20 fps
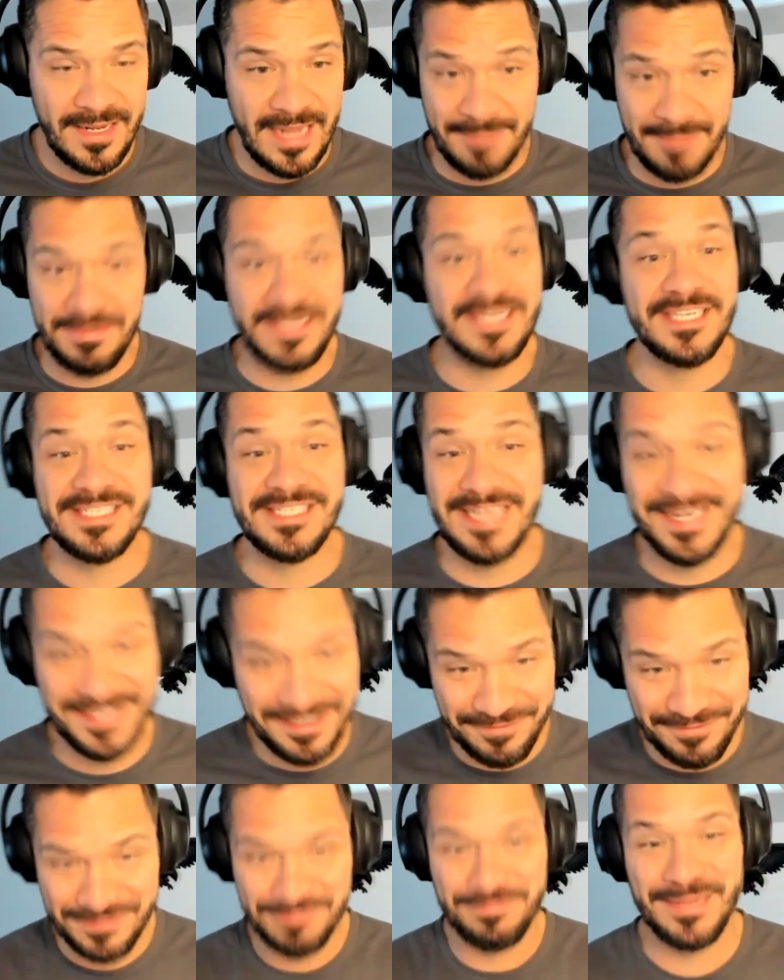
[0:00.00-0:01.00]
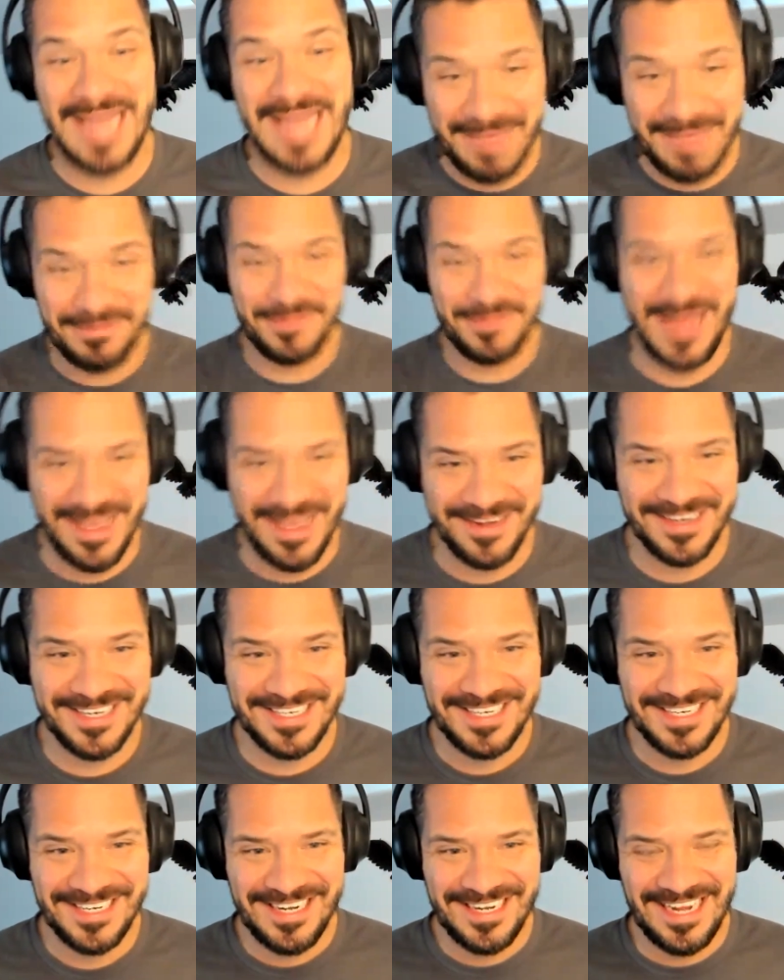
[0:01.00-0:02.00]
And because I love to blab about
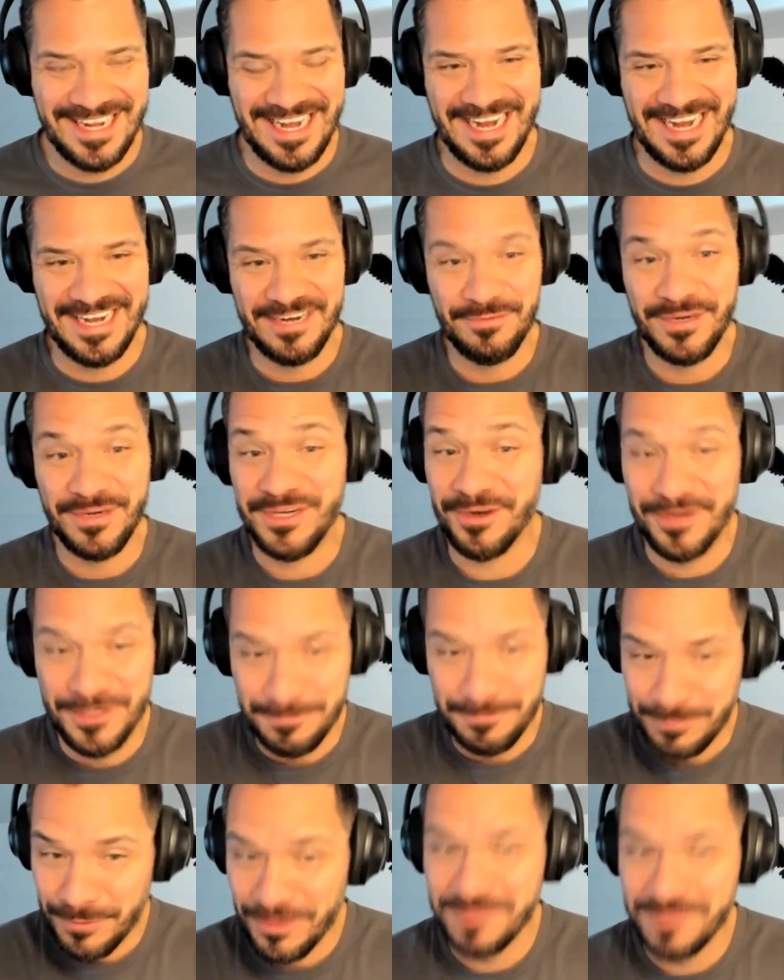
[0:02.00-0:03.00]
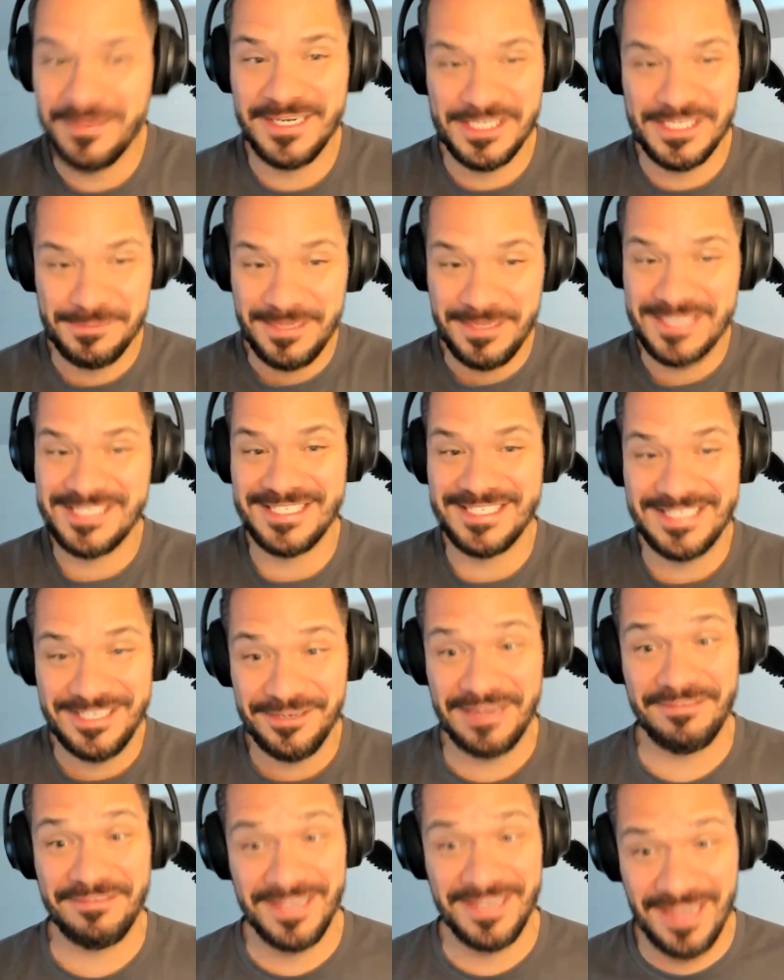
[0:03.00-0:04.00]
it, and when you're on deployment especially,
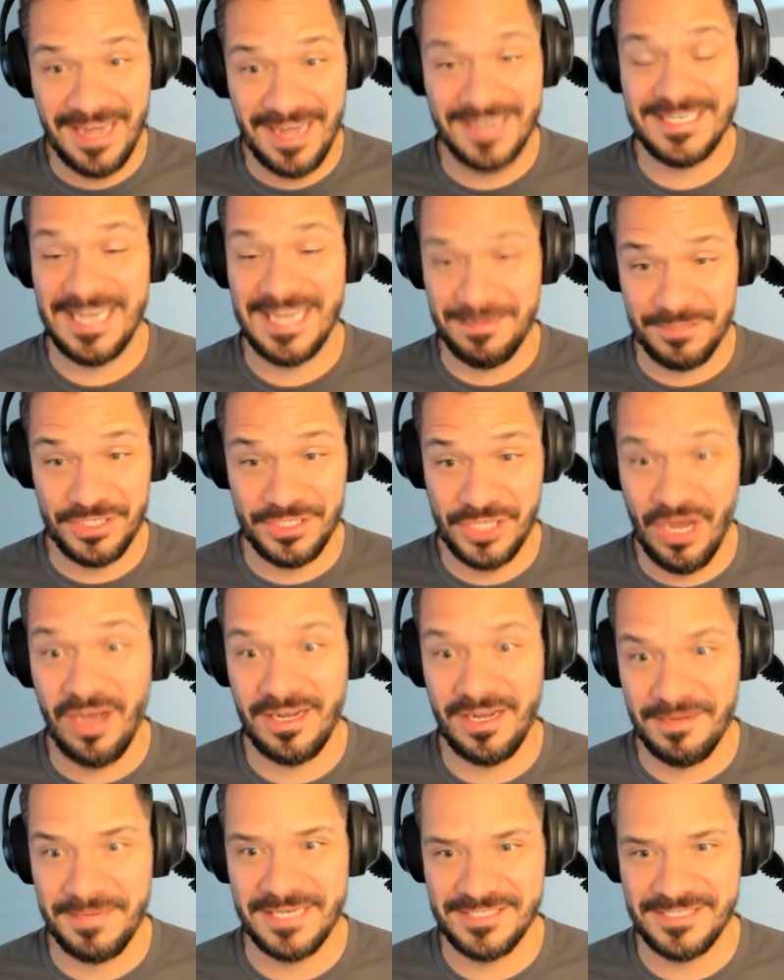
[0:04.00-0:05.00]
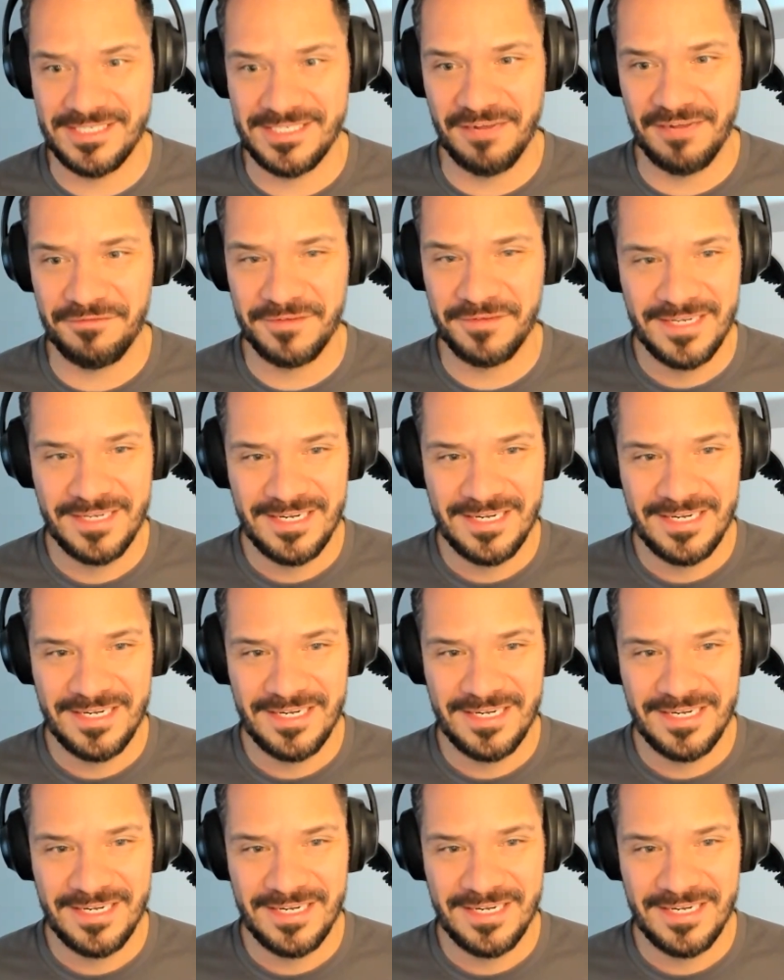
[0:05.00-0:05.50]
you have a lot of time to talk about stuff.